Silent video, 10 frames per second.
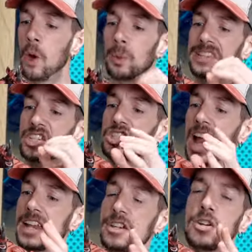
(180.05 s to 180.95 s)
With the
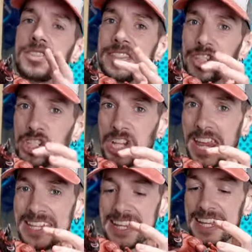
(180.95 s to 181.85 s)
shadows and the
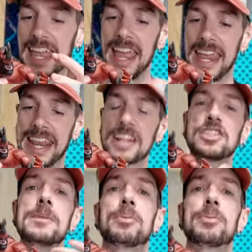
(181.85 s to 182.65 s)
shading, it actually